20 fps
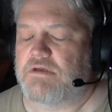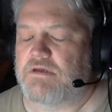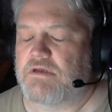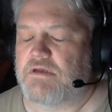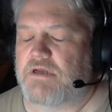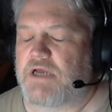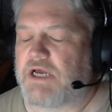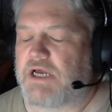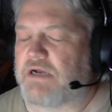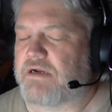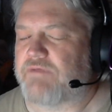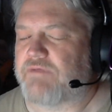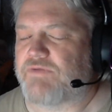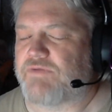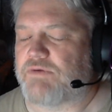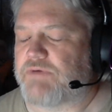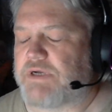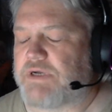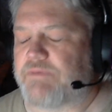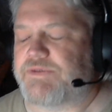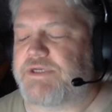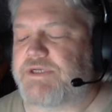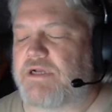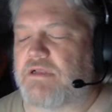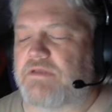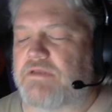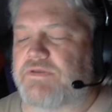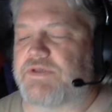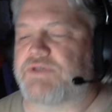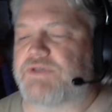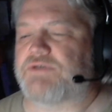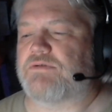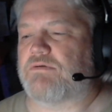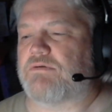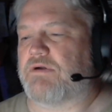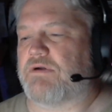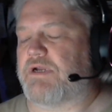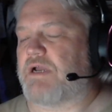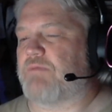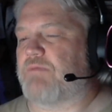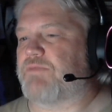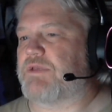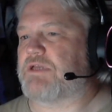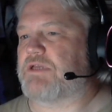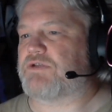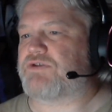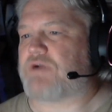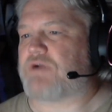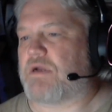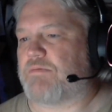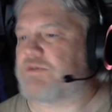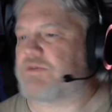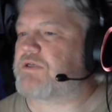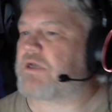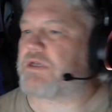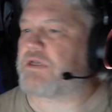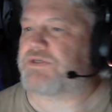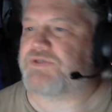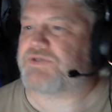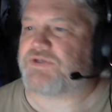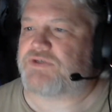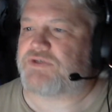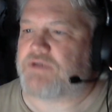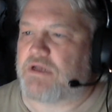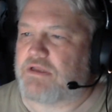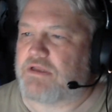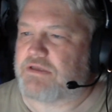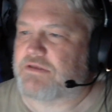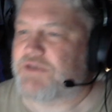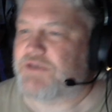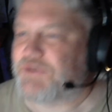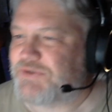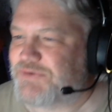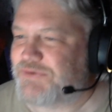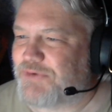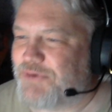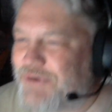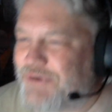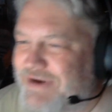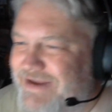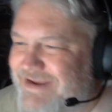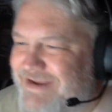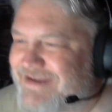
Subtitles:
I don't even know why I'm telling this story. I'm getting traumatized just telling this story.